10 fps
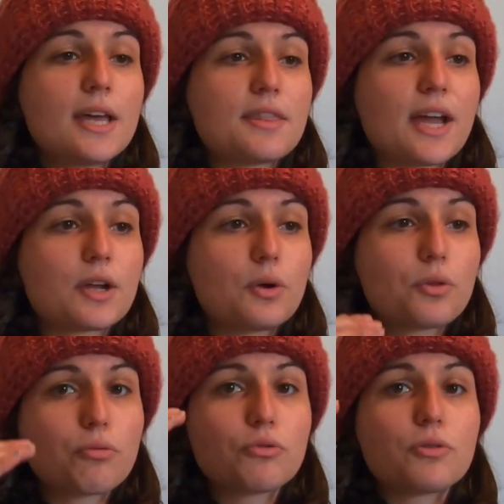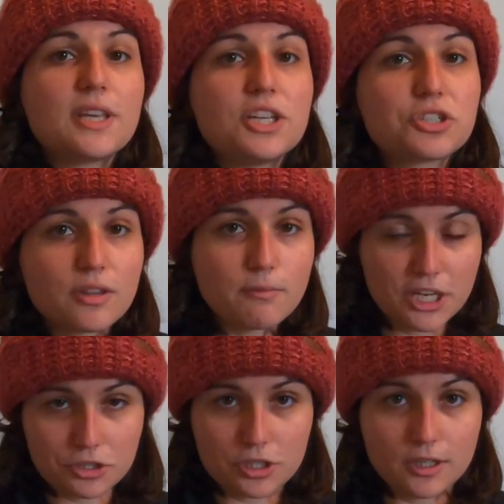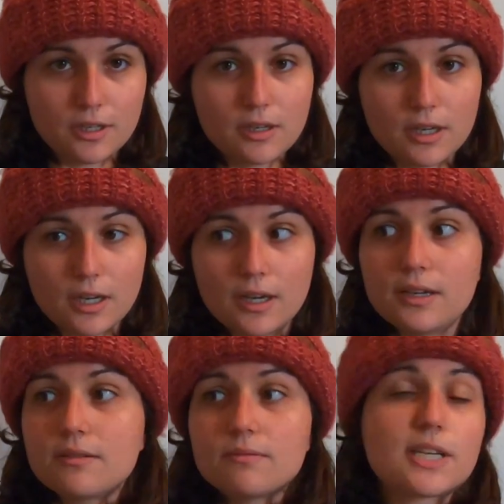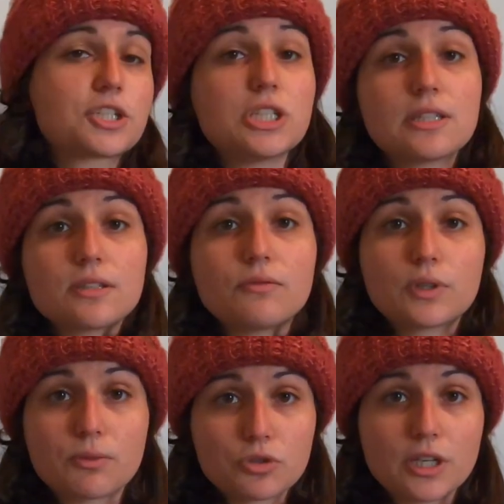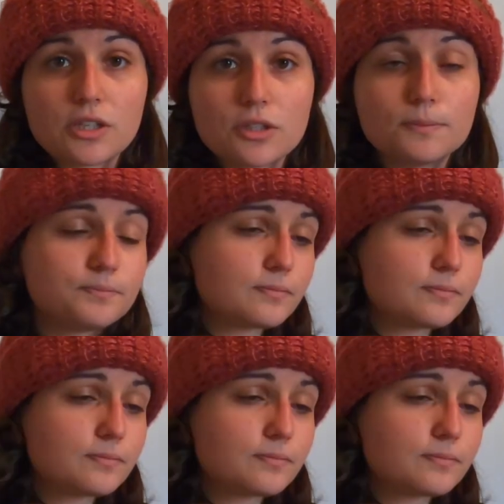that go through each of the major sections of what I'm trying to do.